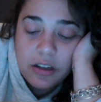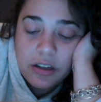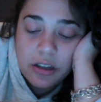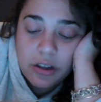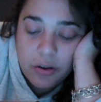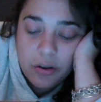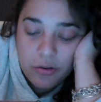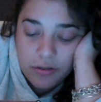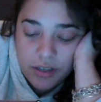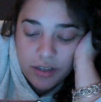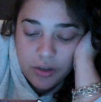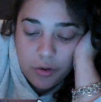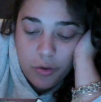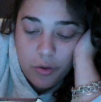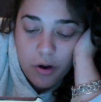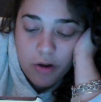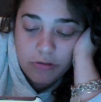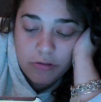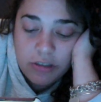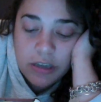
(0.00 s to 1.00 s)
Close
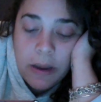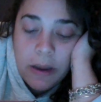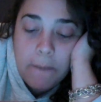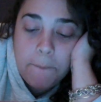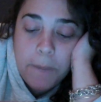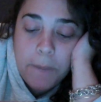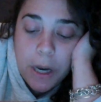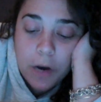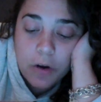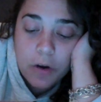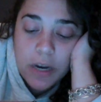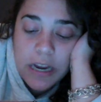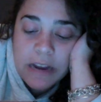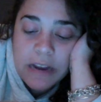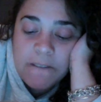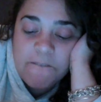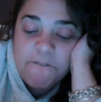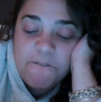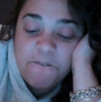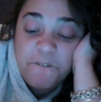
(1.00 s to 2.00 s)
quote,
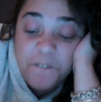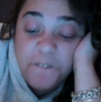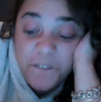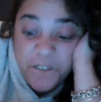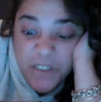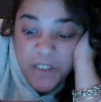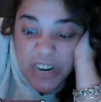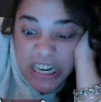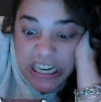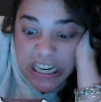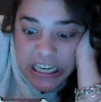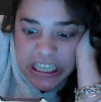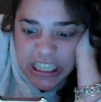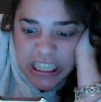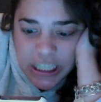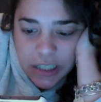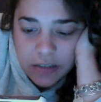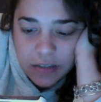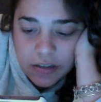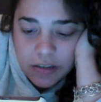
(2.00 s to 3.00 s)
period.
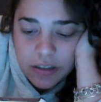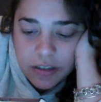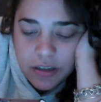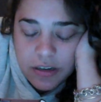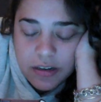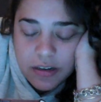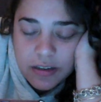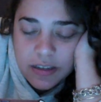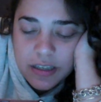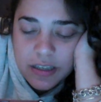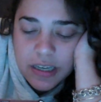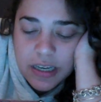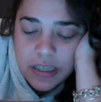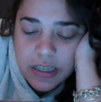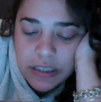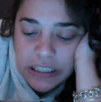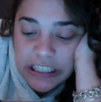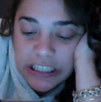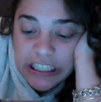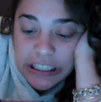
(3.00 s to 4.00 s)
Fuck! It's
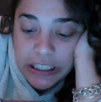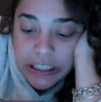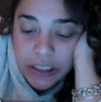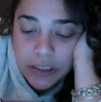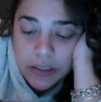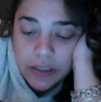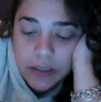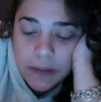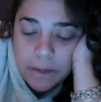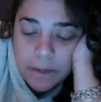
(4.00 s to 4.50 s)
like, ugh!